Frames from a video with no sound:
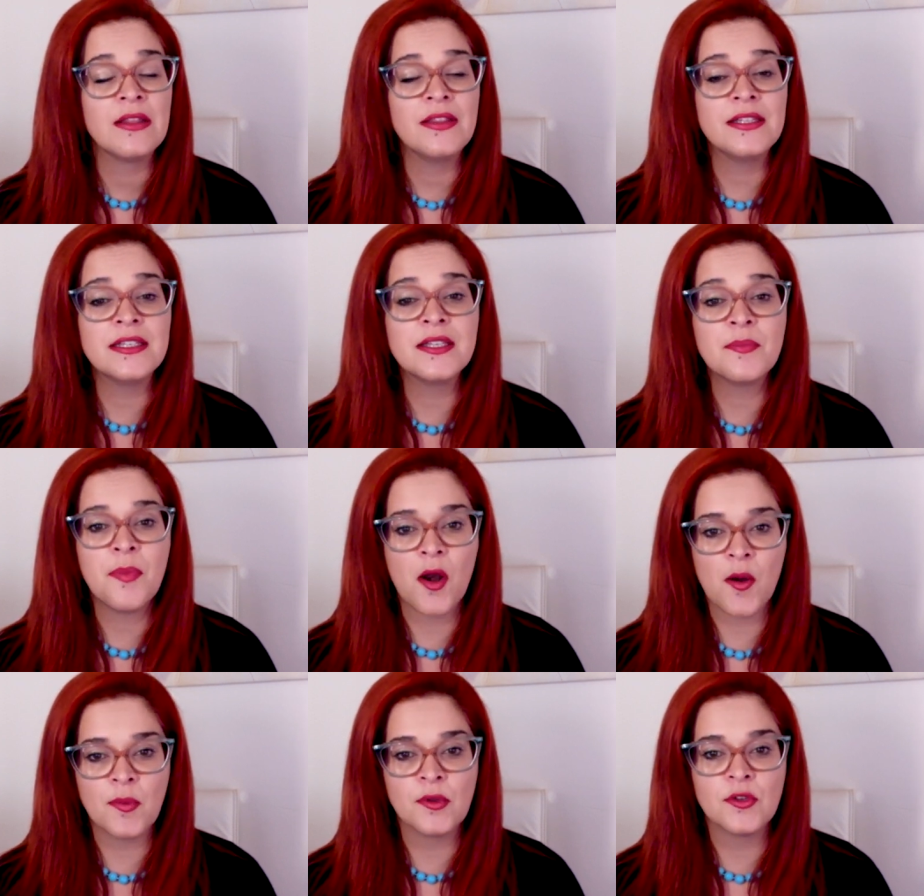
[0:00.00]
This is the
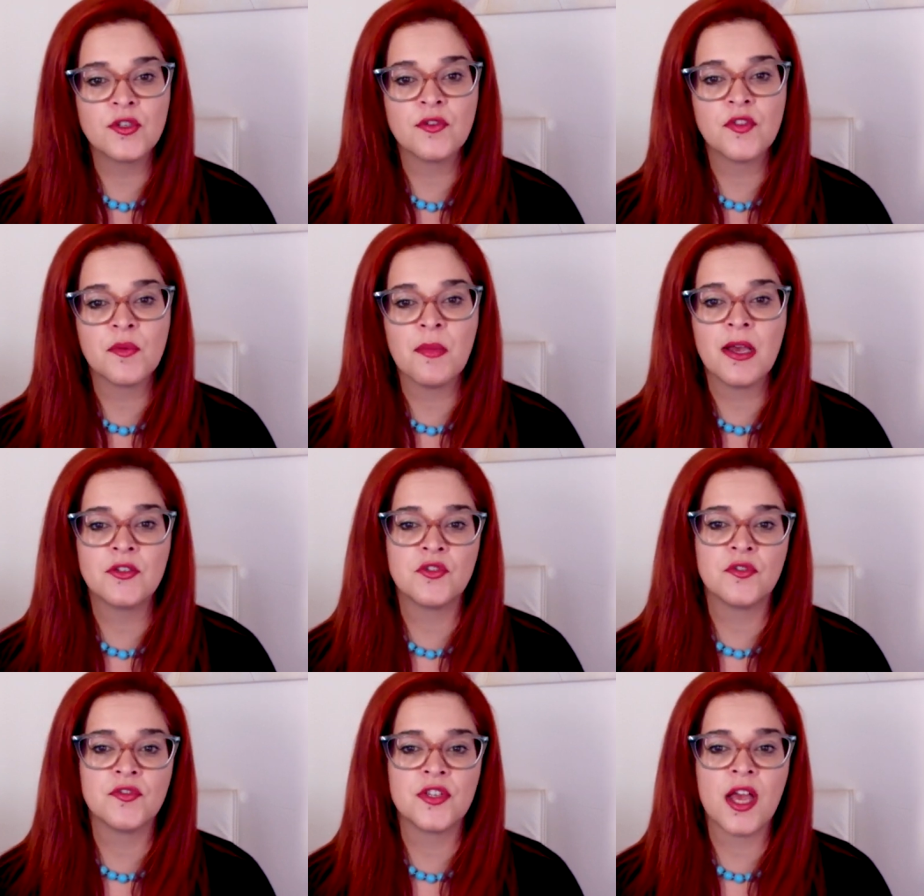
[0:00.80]
purpose of the
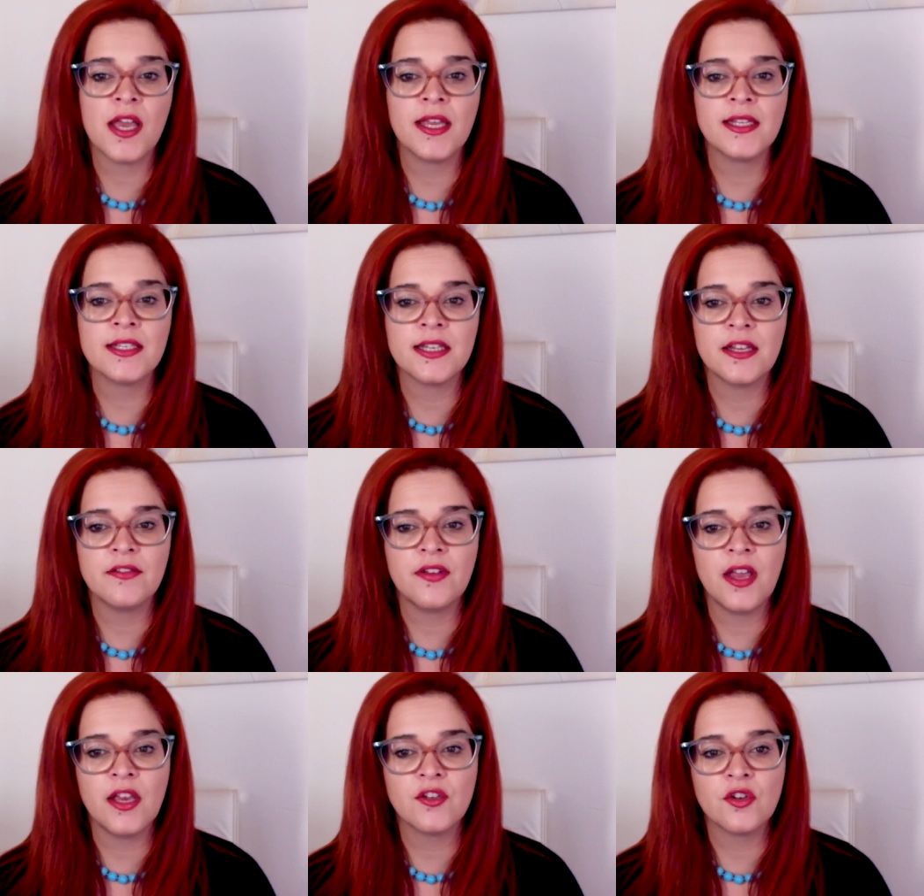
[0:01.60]
Master of Science in
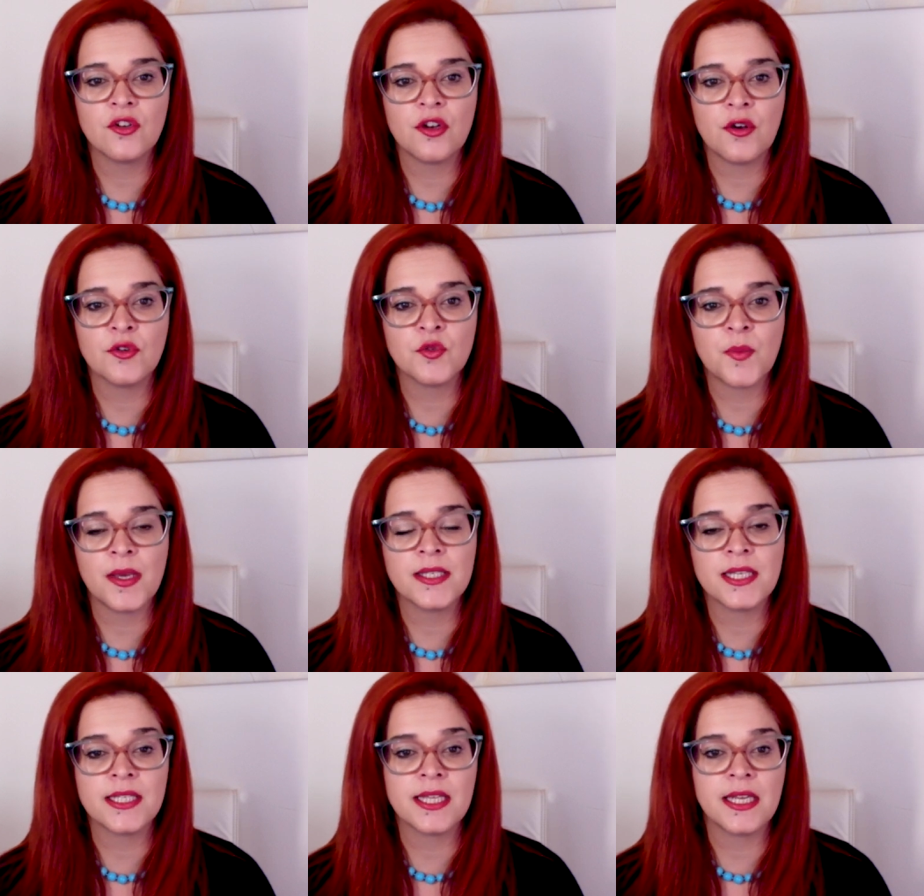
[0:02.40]
Aviation
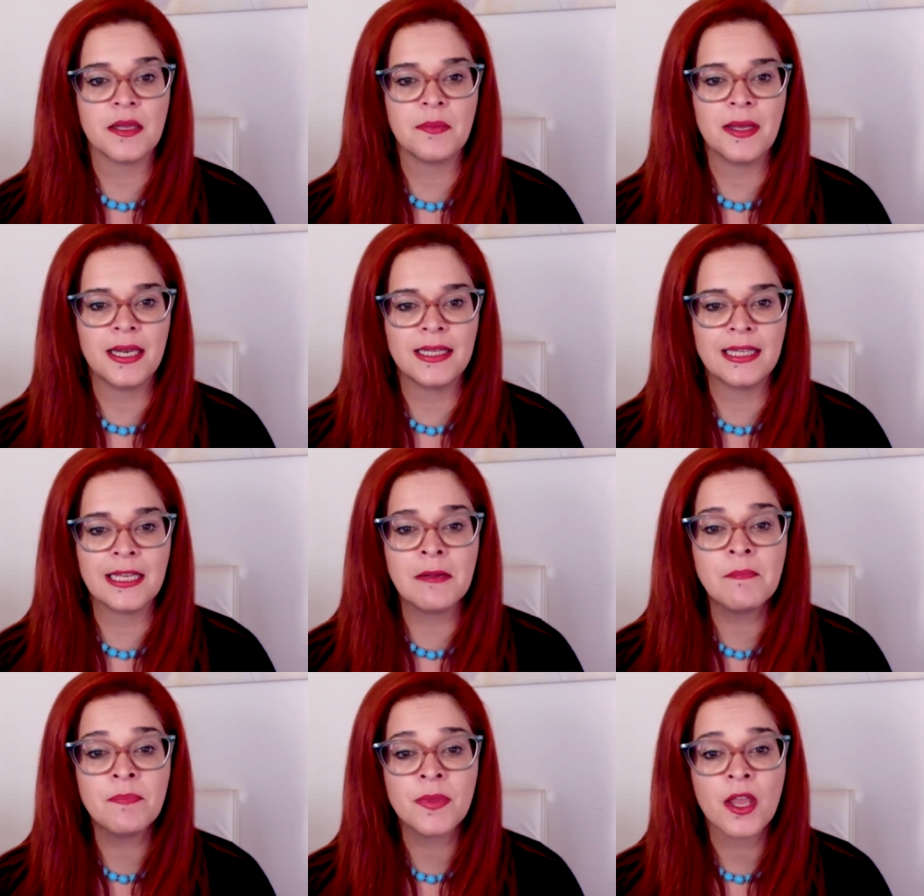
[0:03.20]
Aerospace
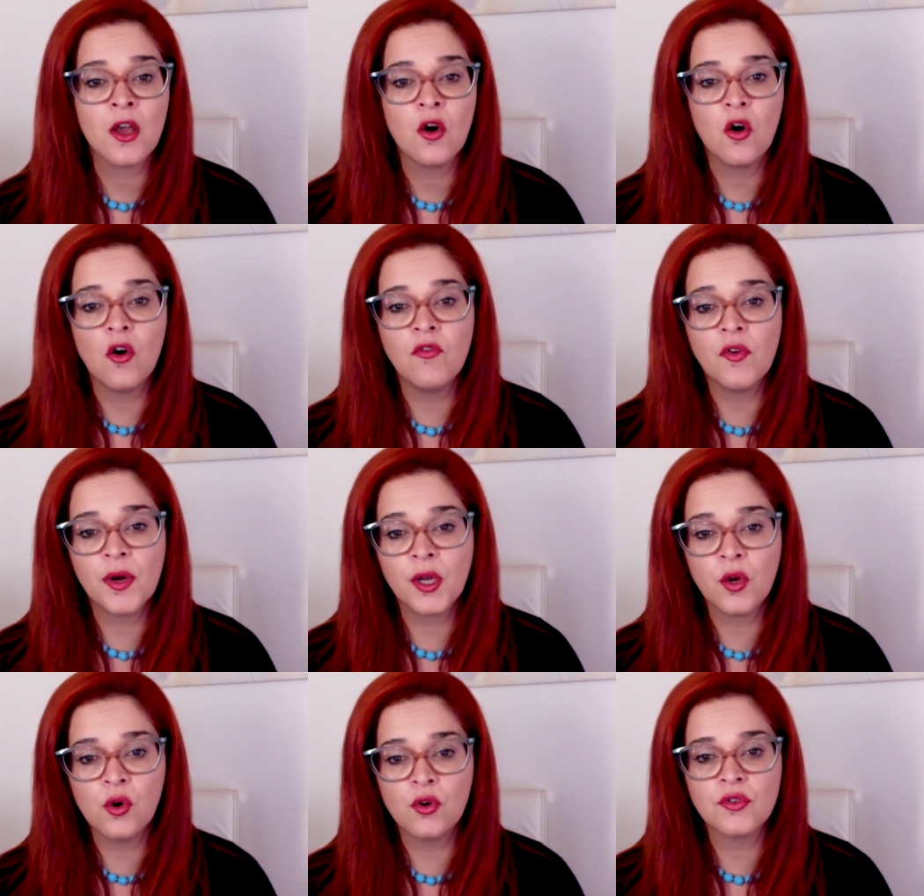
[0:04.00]
Sustainability,
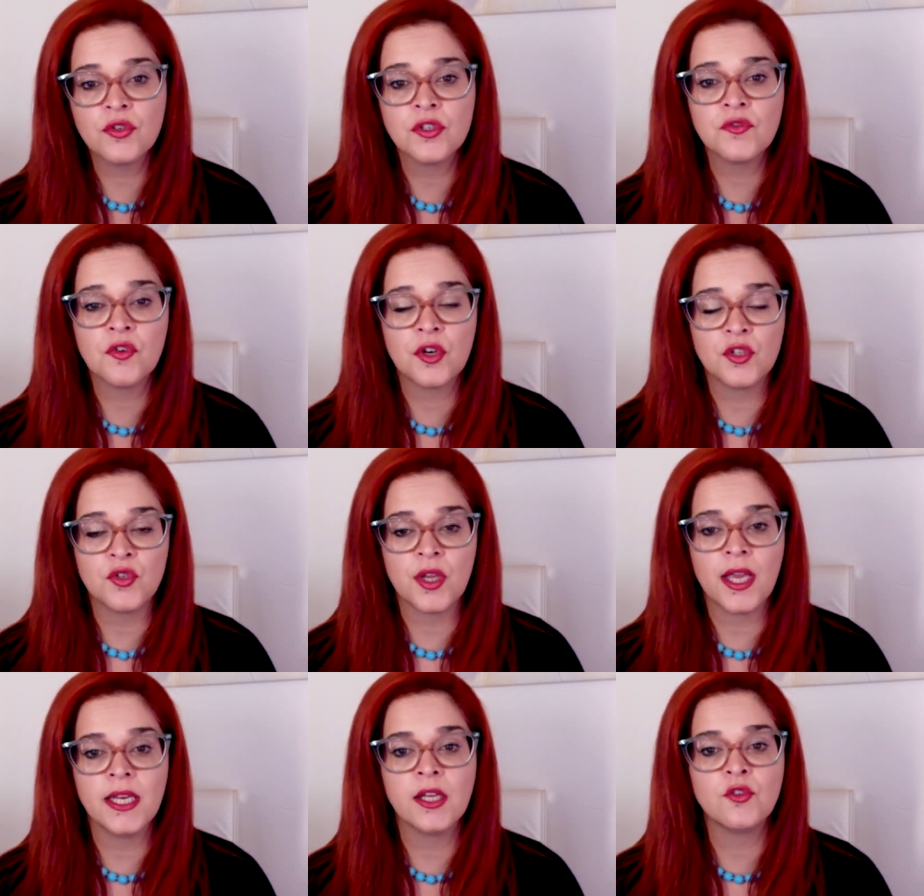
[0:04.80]
offering courses for
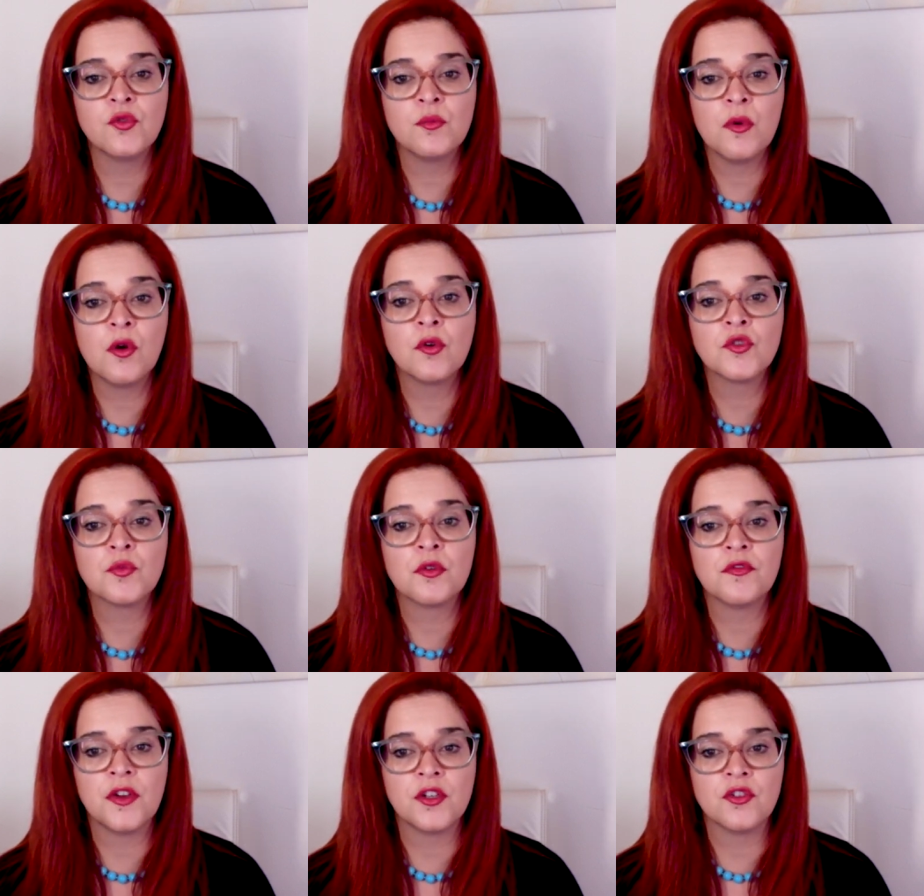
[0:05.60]
educating tomorrow's
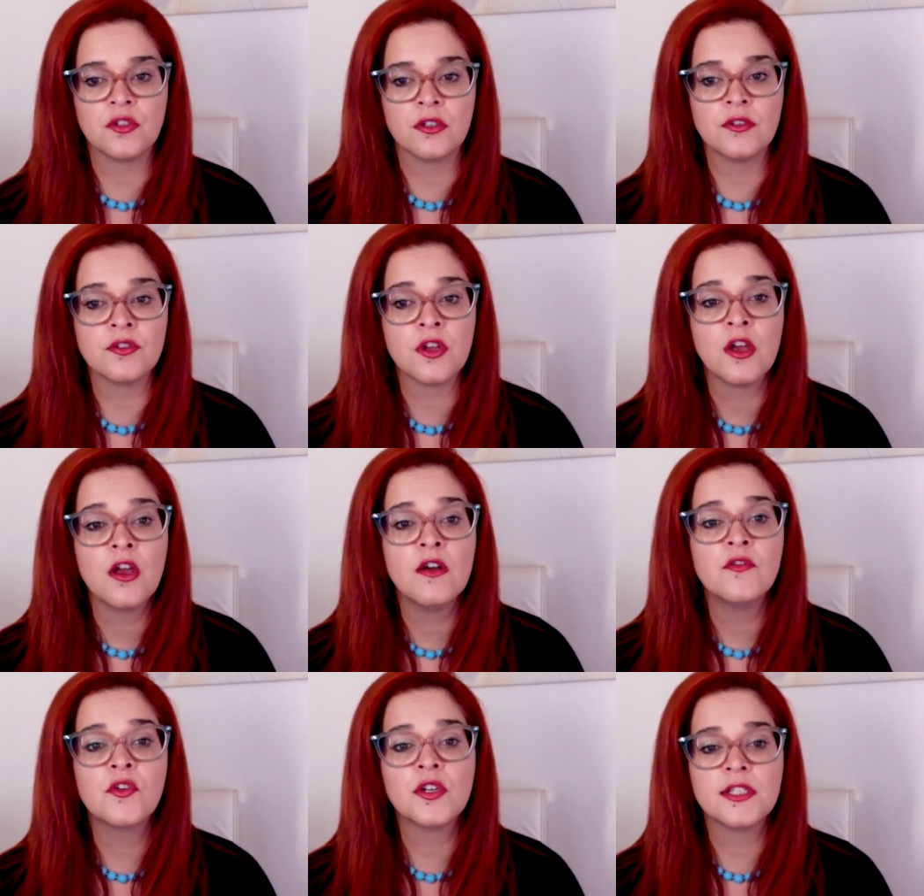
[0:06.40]
professionals
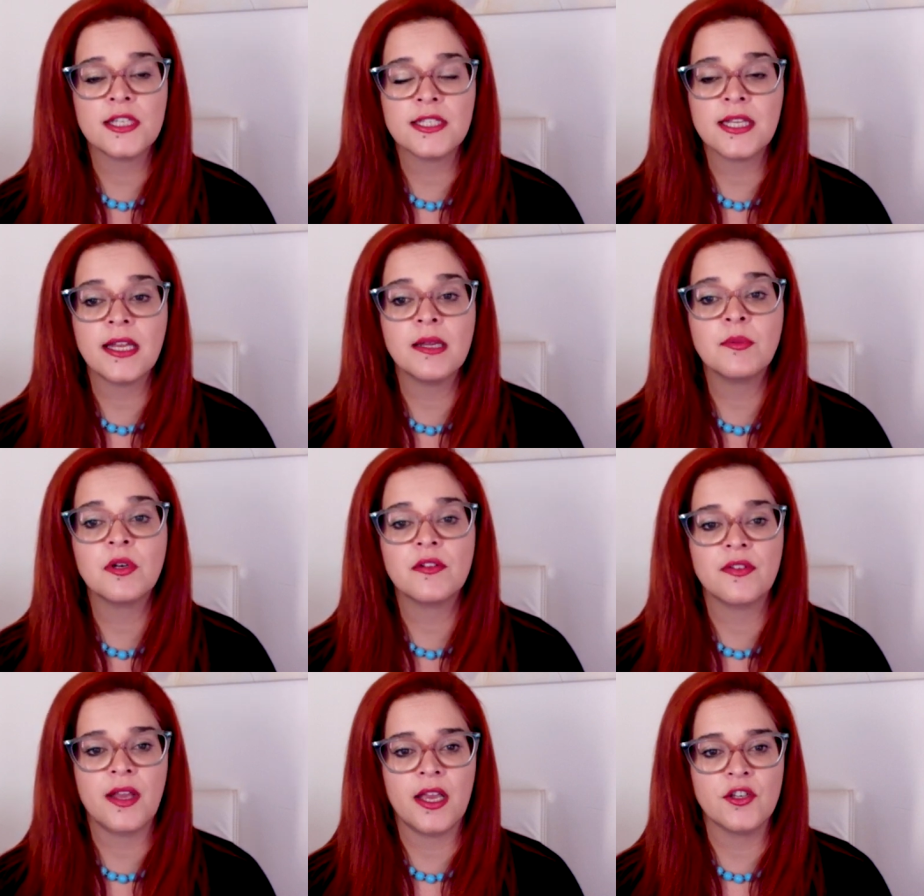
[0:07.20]
for a
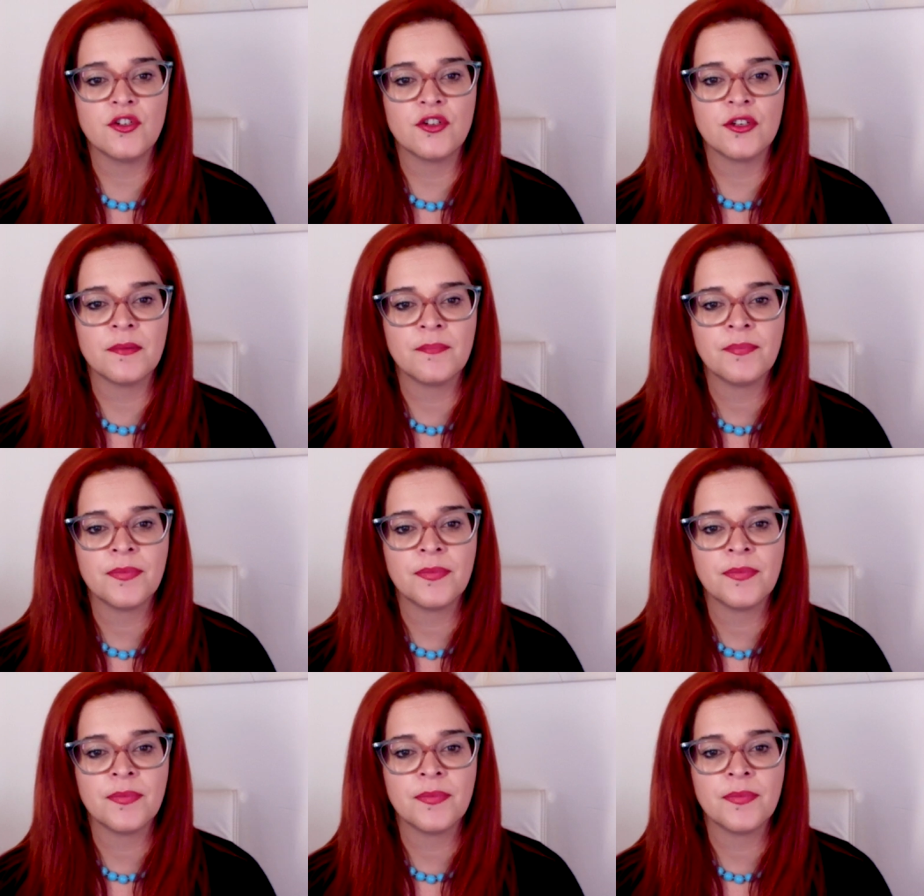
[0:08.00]
sustainable aviation.